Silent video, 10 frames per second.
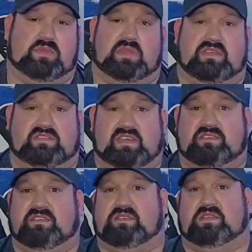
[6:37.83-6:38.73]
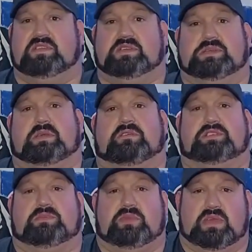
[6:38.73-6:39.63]
it says you can adjust the
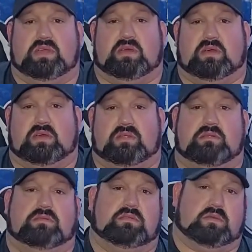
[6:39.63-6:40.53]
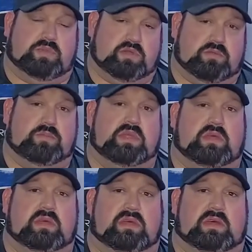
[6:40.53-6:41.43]
RGB on the computer.
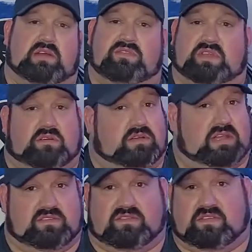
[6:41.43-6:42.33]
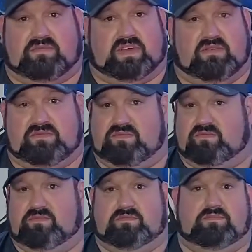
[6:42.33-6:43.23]
I've done all kinds of stuff. I've
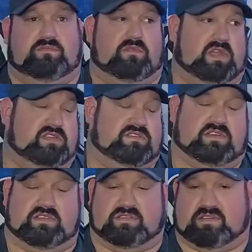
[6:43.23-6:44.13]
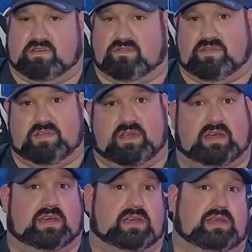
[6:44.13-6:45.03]
reinstalled the software.
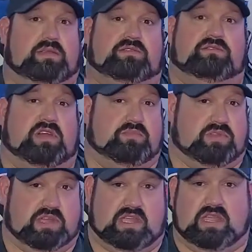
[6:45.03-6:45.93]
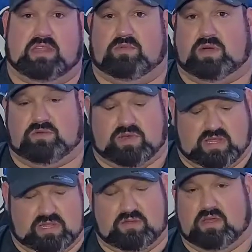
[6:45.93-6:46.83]
I tried plugging in while running
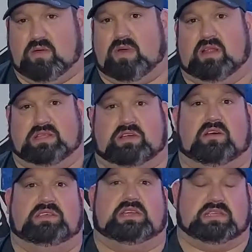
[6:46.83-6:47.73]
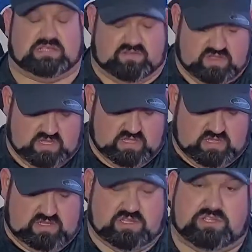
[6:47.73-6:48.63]
it, doing it wireless, all this kind of stuff
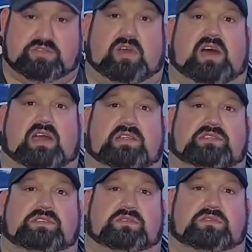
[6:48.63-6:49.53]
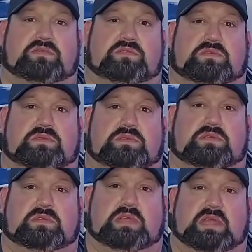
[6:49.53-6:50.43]
to try to
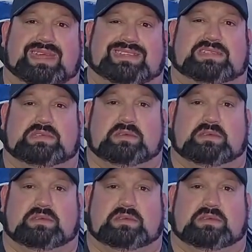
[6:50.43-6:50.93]
get